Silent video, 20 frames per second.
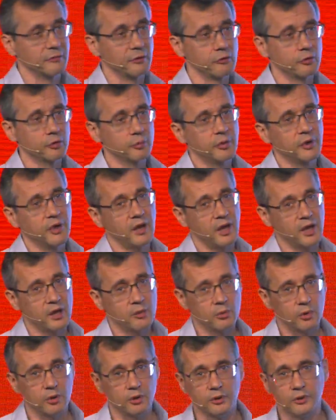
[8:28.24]
we would be
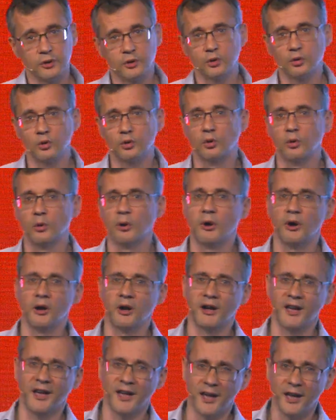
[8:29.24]
able to
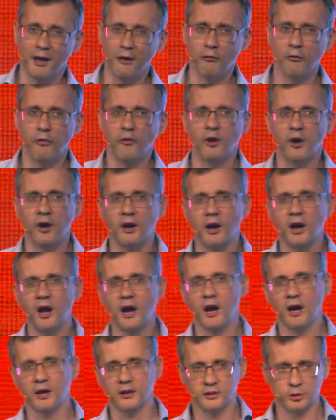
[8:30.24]
have
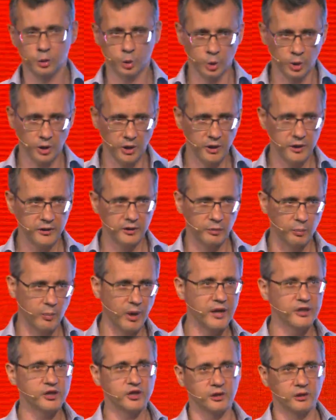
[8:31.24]
trading
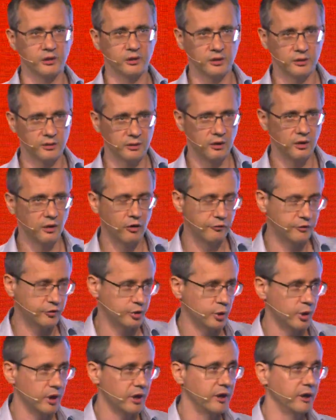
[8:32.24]
matching of
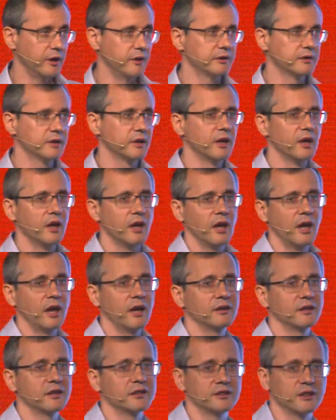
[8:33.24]
trades
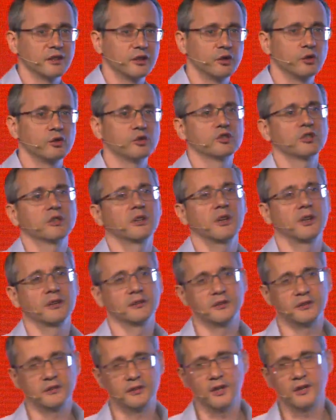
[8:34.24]
and execution as
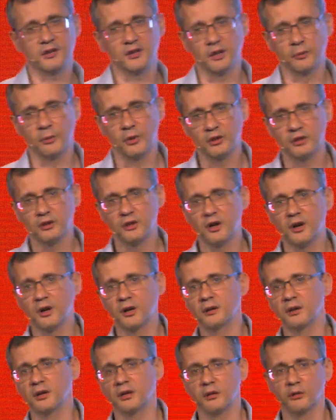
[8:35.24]
a settlement
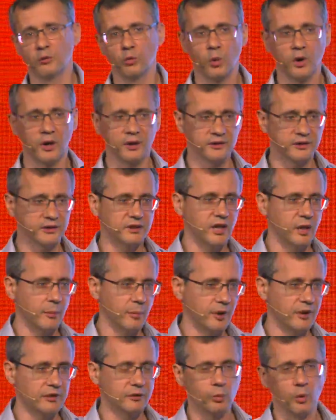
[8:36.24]
done in one step
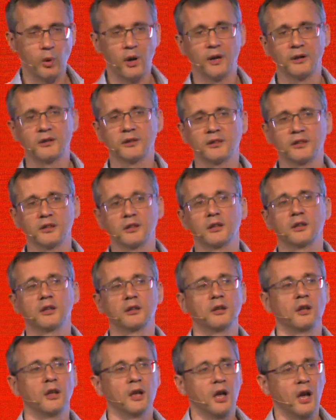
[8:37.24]
as one
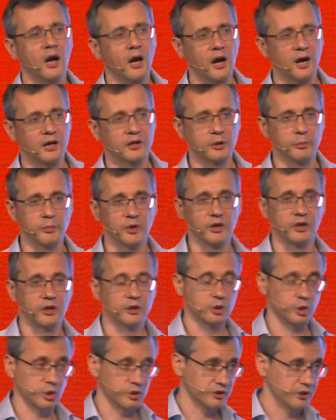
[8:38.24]
single atomic
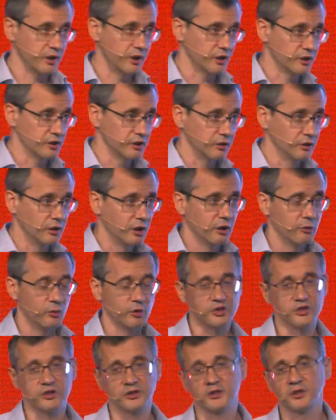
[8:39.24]
transaction,
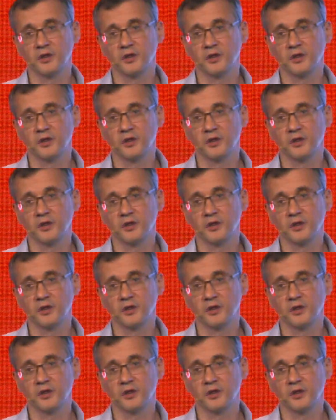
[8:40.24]
which